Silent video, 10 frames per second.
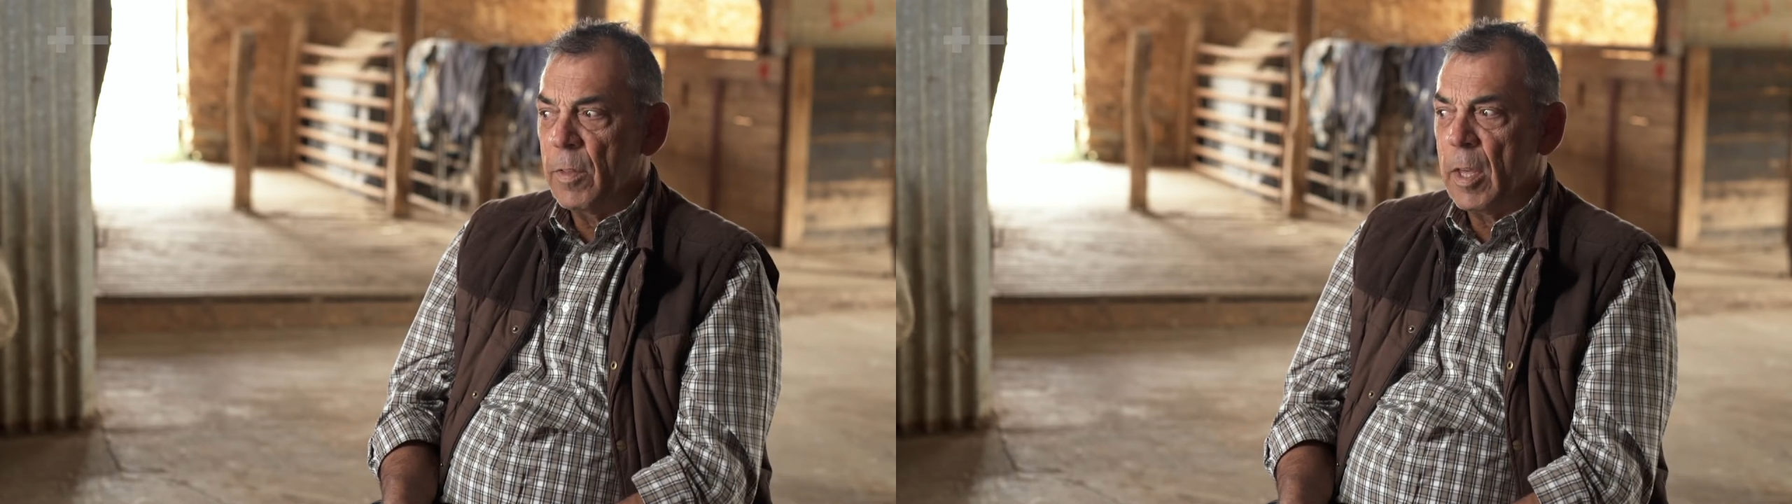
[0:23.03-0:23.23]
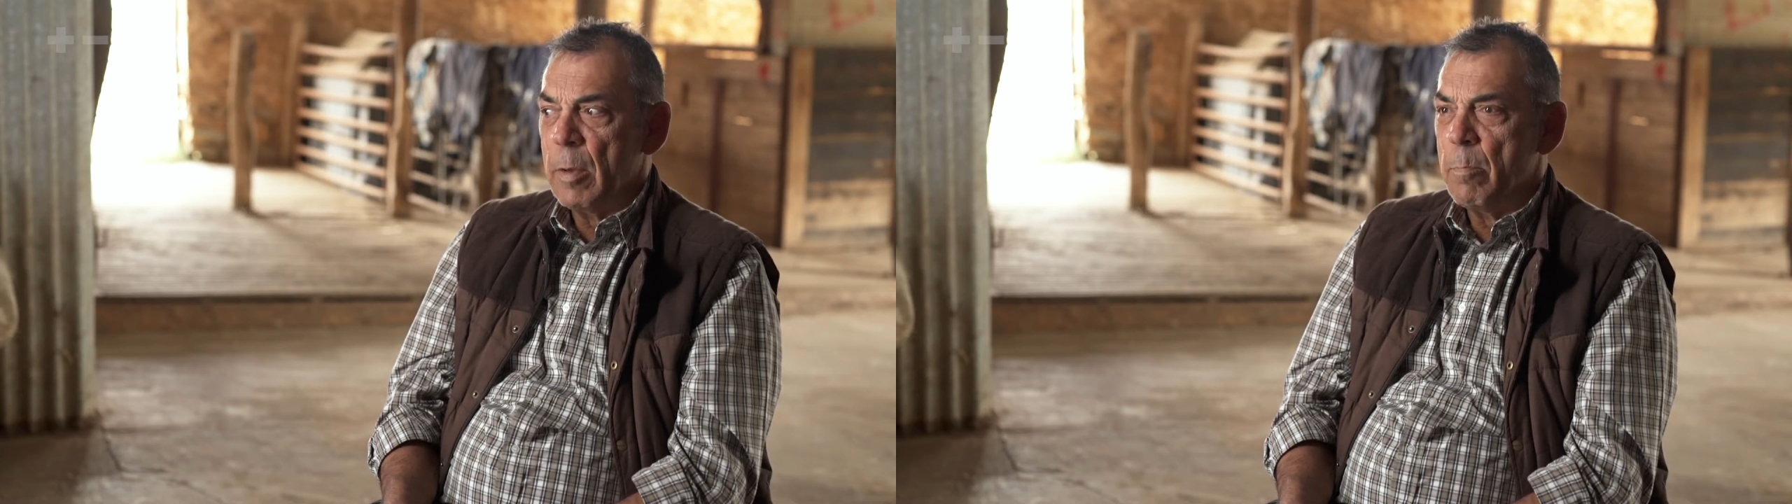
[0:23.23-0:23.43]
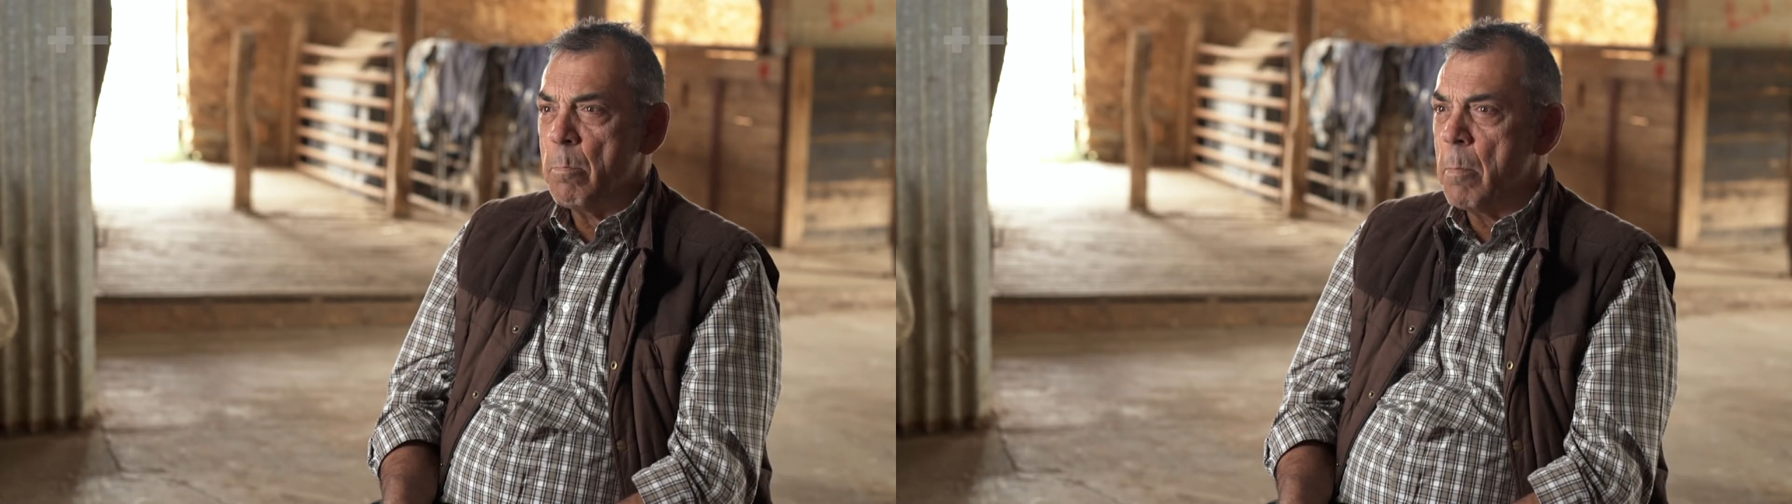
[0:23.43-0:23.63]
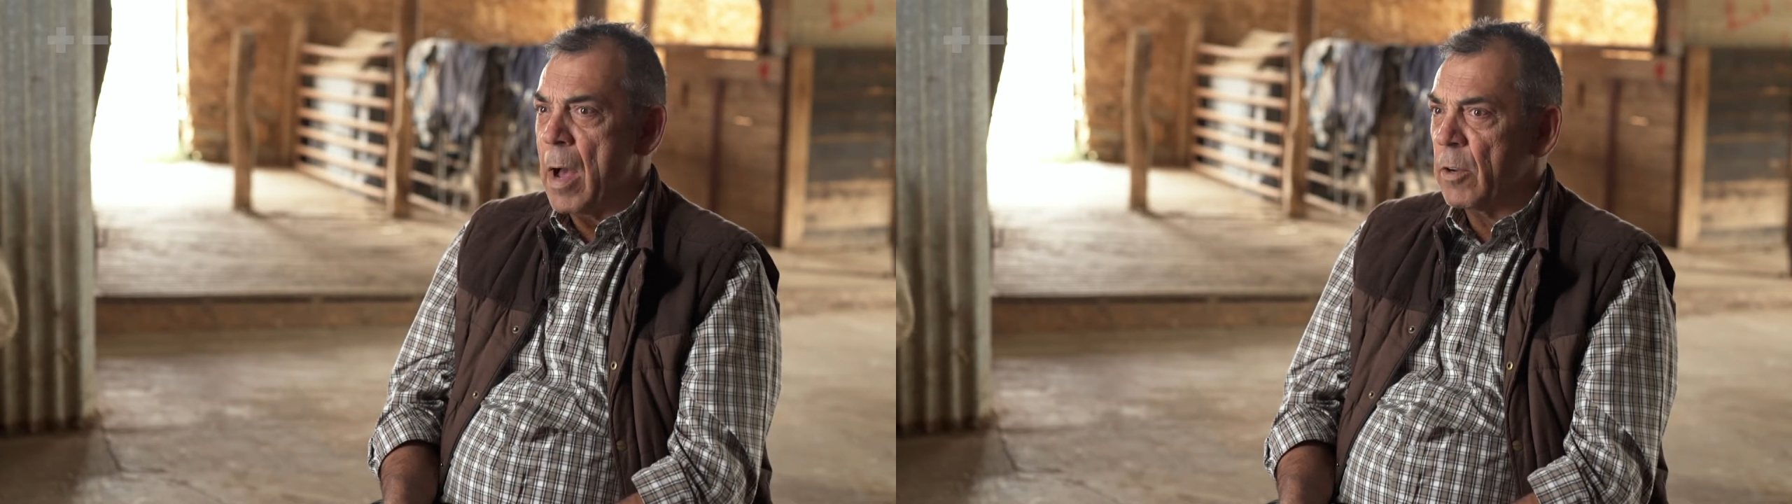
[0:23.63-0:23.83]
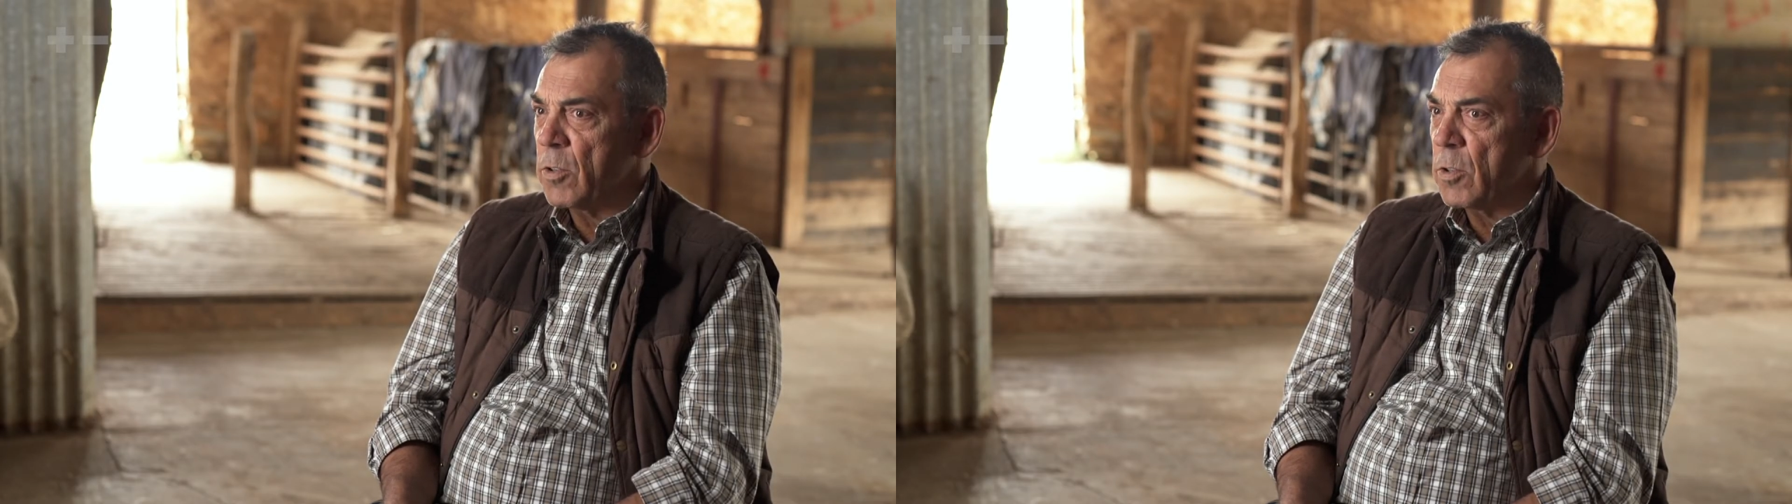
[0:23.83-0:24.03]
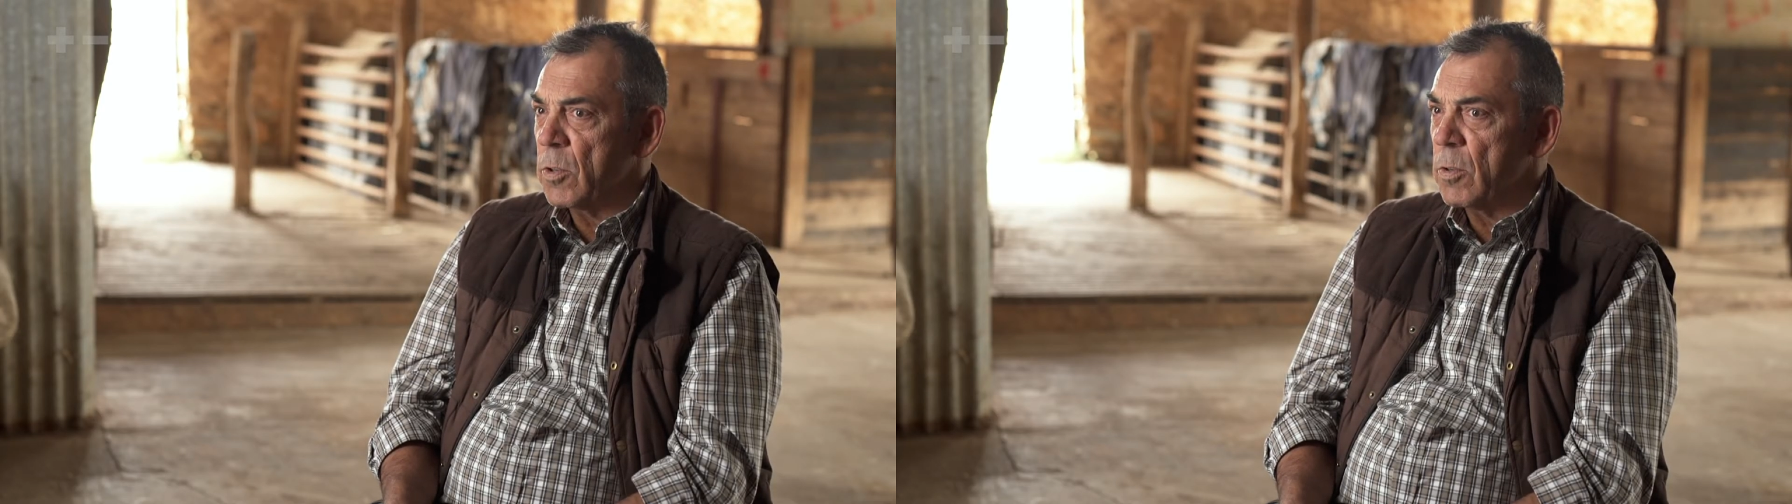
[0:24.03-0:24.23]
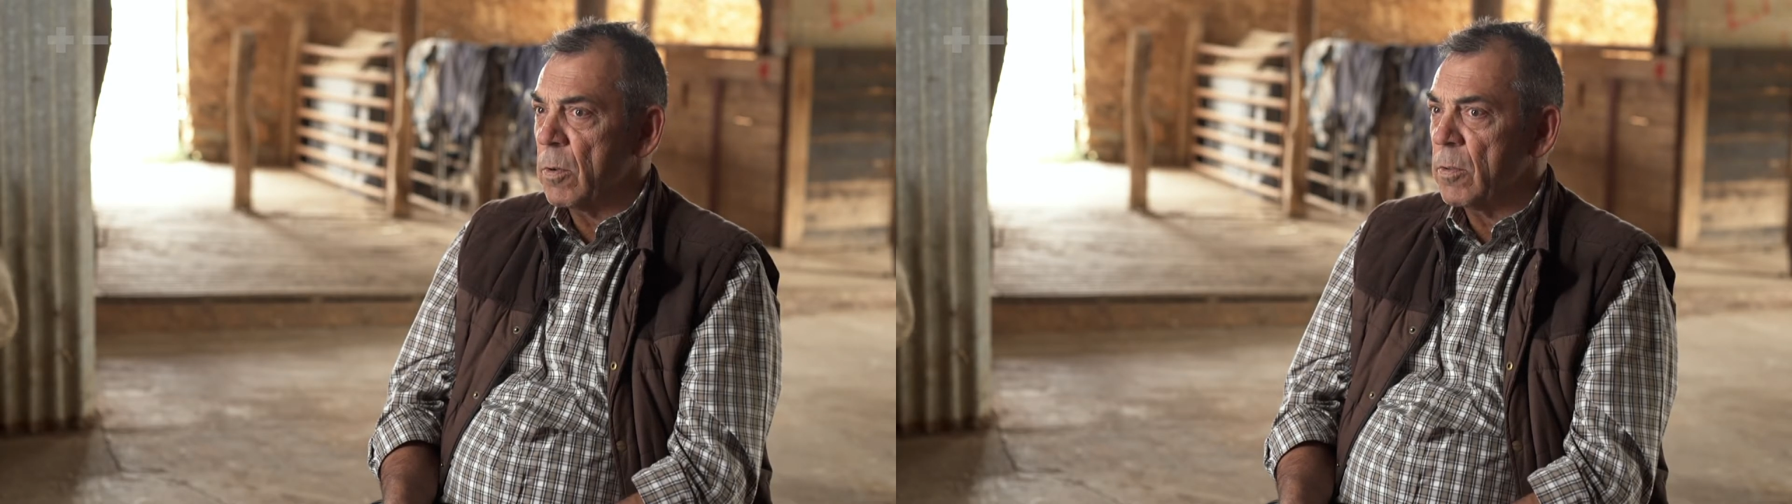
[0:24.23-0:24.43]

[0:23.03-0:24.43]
the monks,